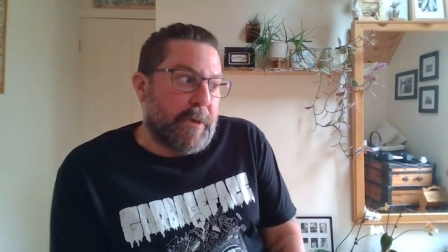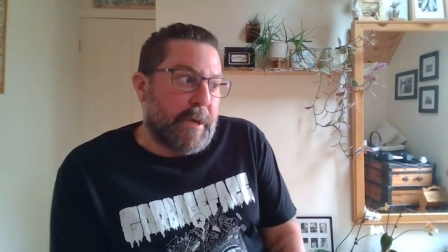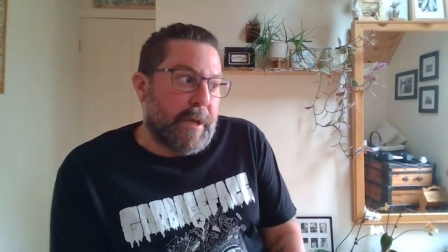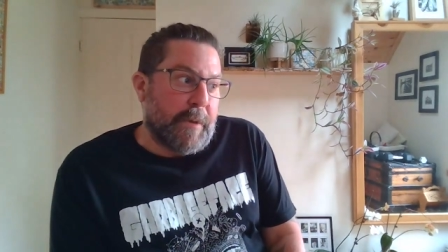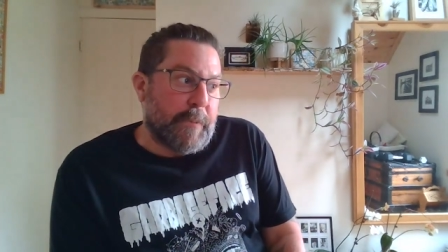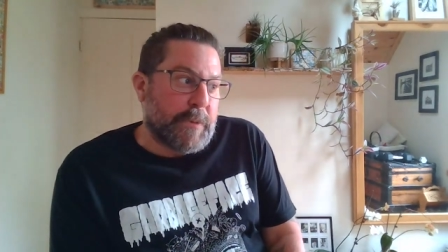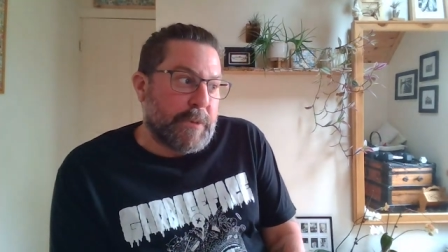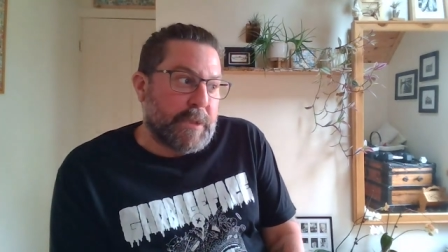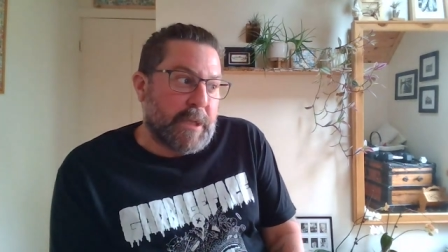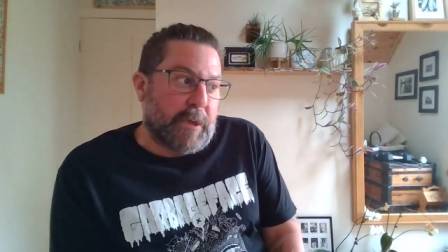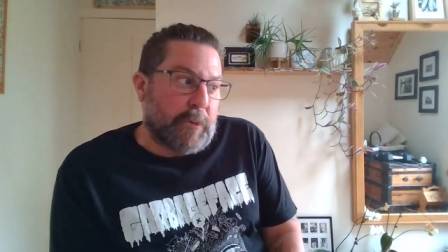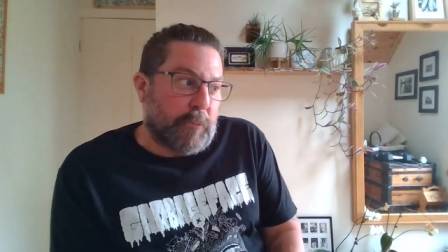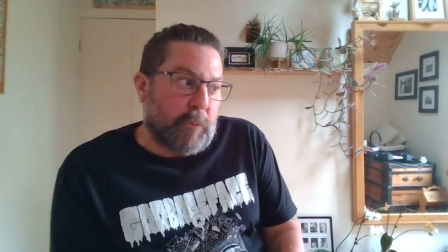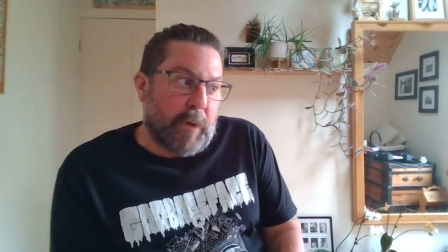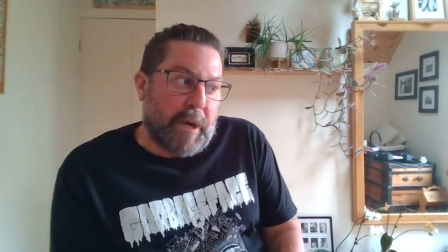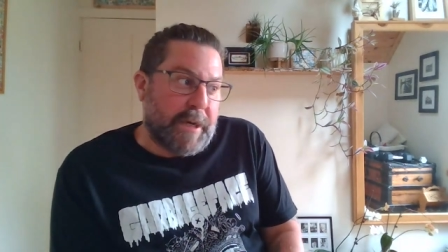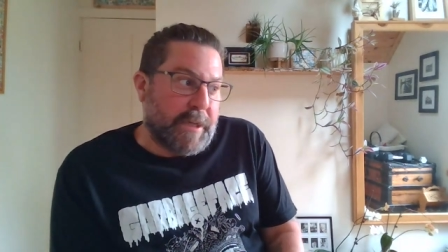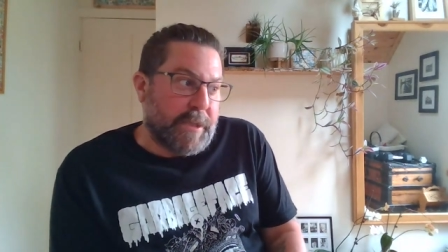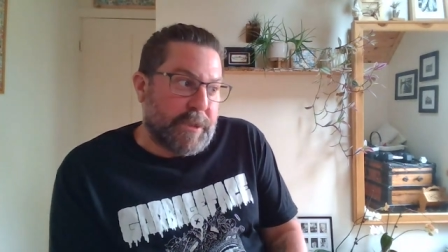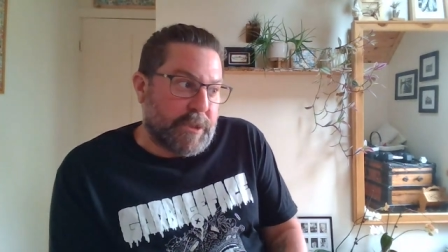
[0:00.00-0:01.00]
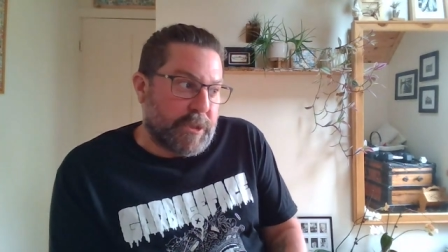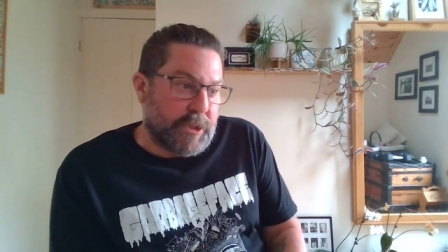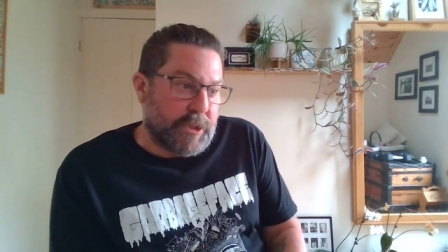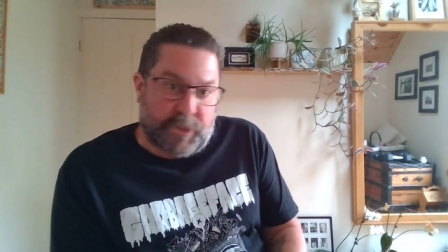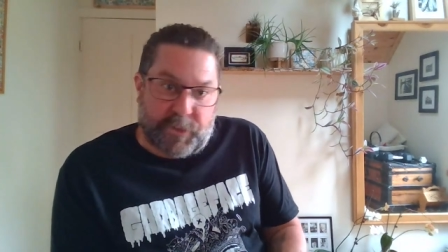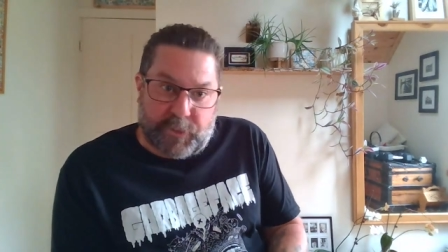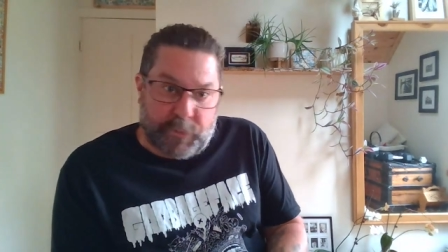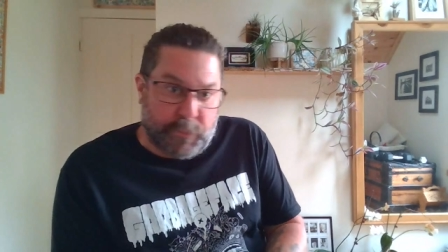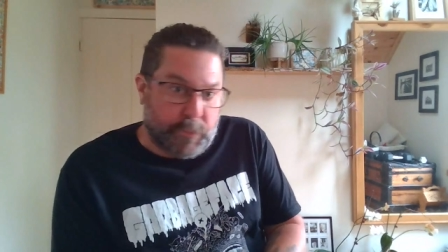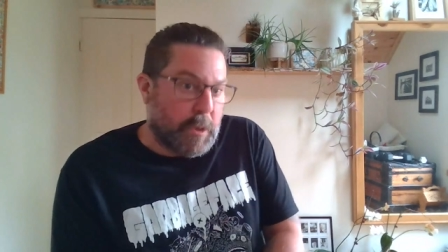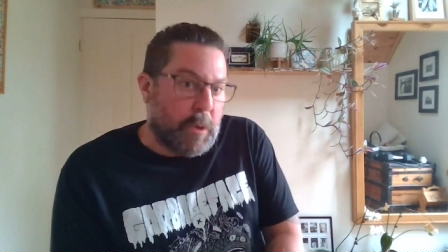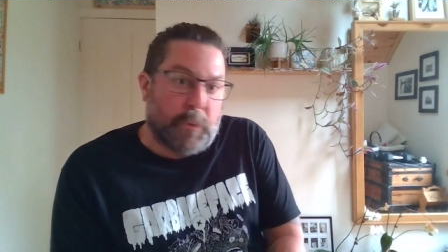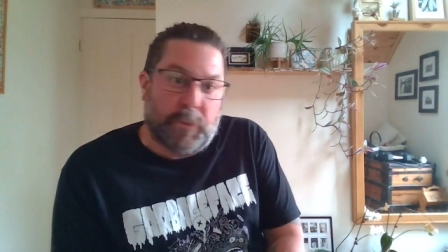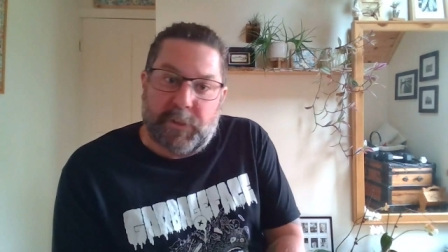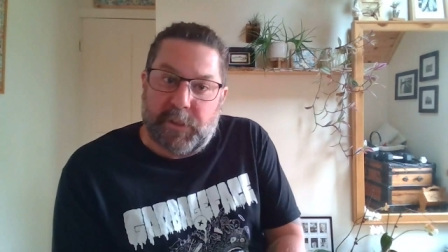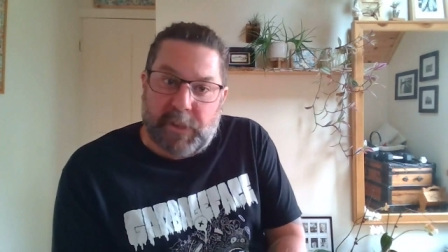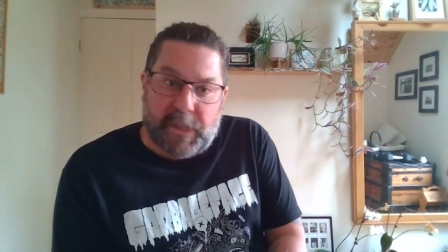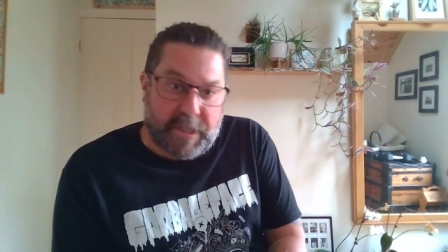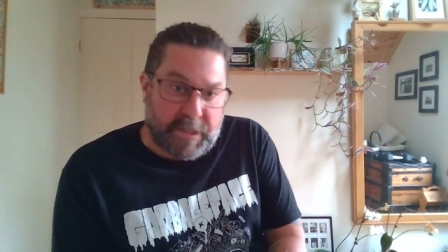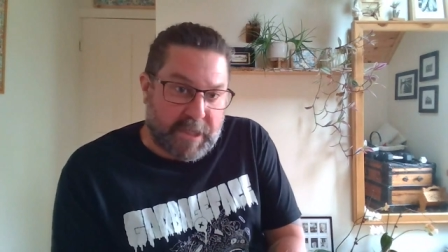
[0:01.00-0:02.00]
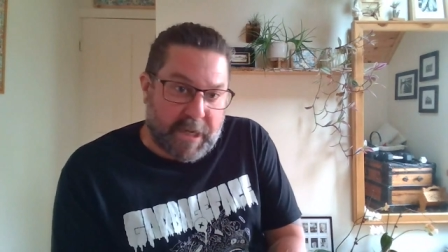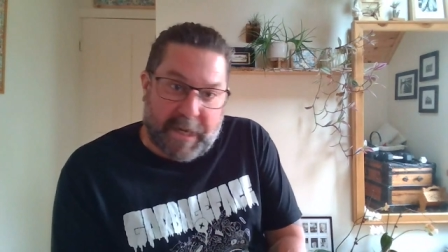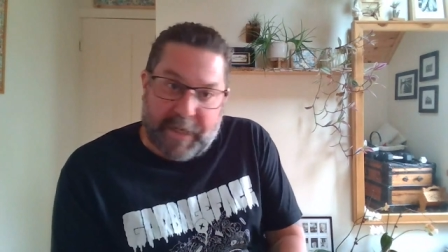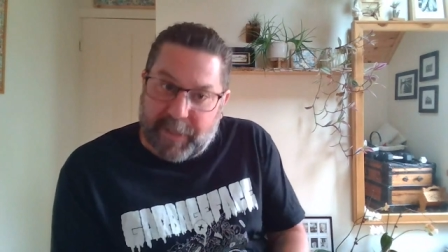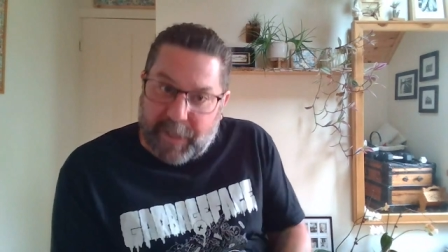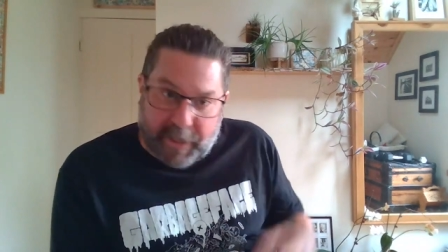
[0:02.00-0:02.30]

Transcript: and I was like ready to just do coke till I died.